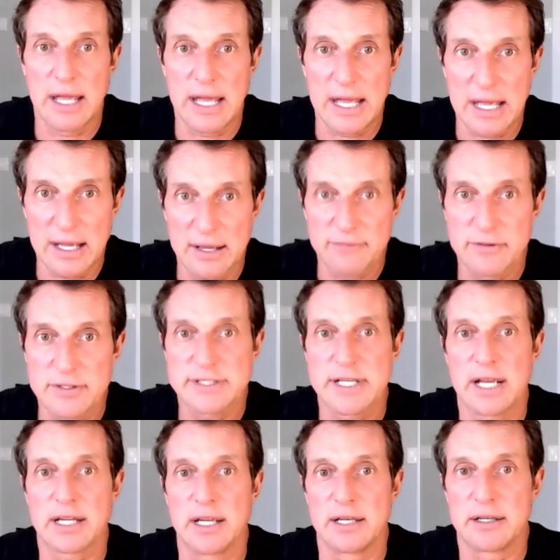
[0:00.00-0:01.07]
every
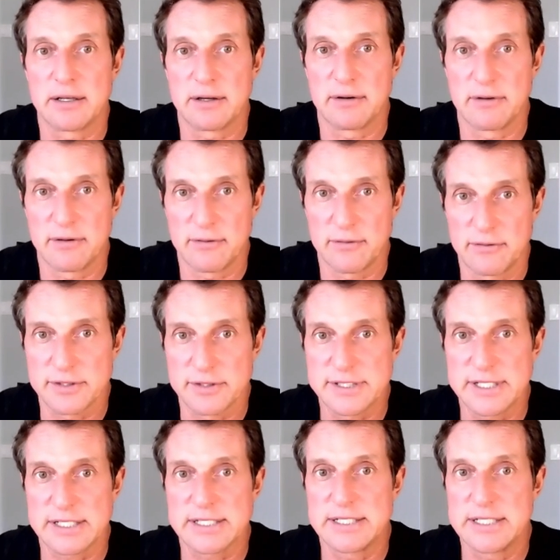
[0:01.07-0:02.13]
second for
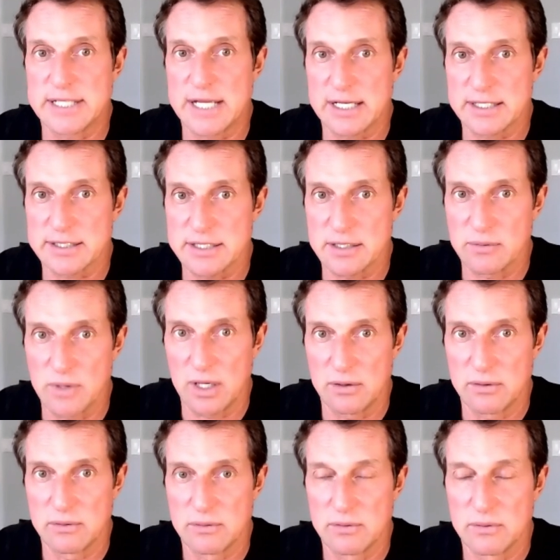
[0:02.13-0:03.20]
60 seconds in a row,
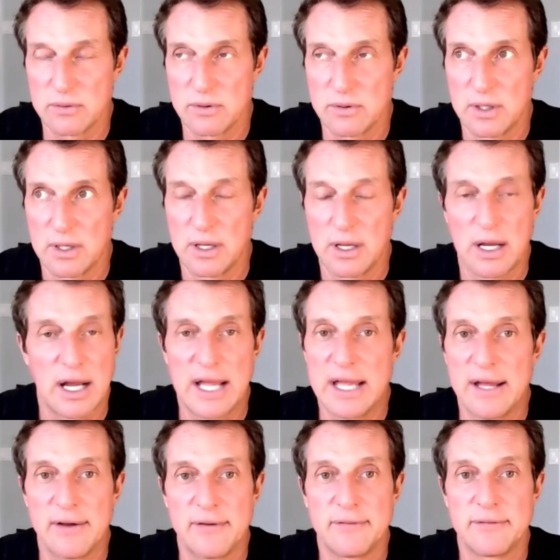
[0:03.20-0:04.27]
I
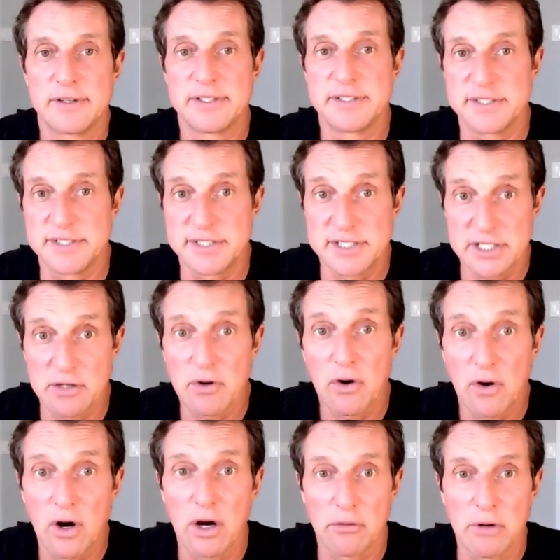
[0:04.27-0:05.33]
have zero
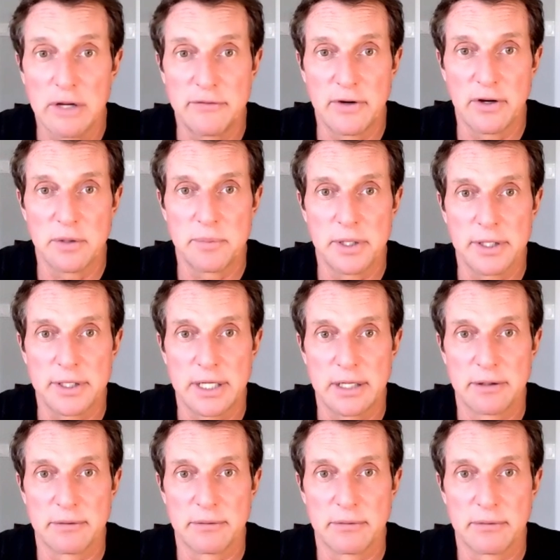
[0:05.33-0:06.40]
heart rate variability,
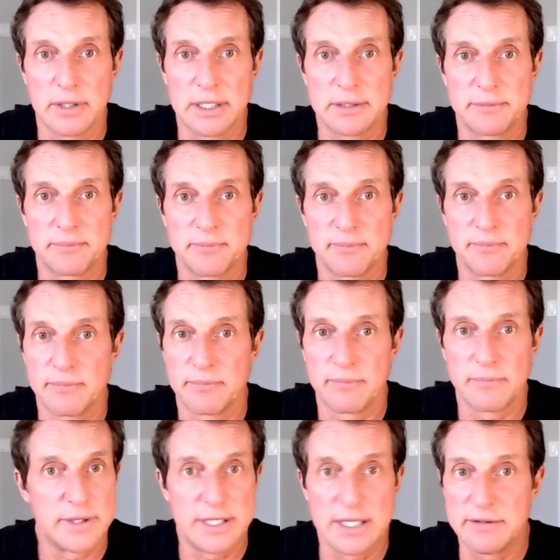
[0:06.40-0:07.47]
right?
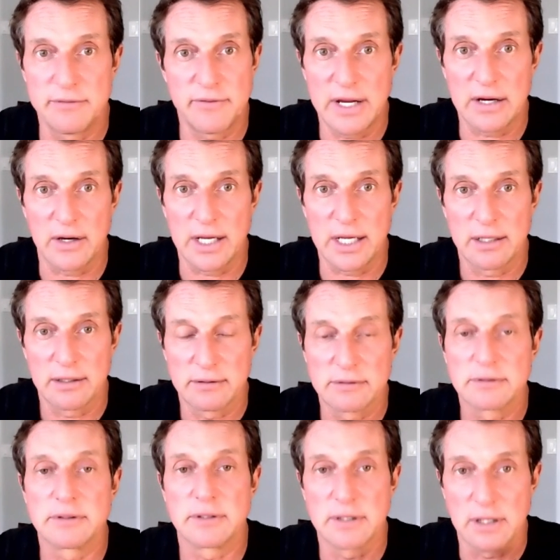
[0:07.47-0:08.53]
didn't vary
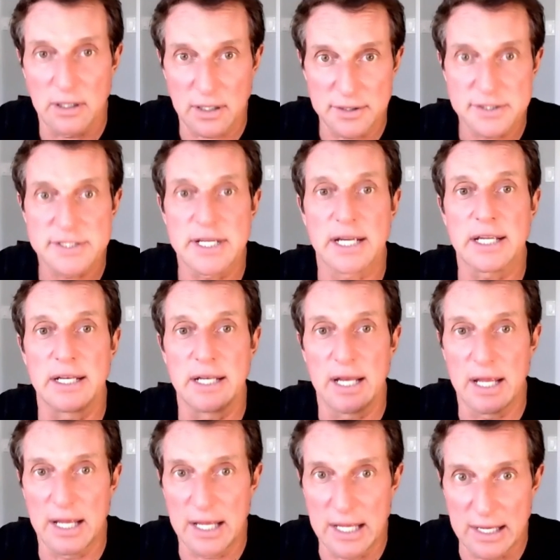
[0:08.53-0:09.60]
on the second
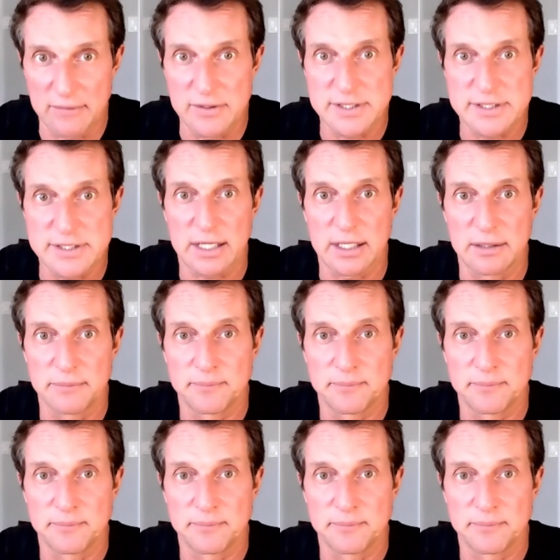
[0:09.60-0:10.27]
every second.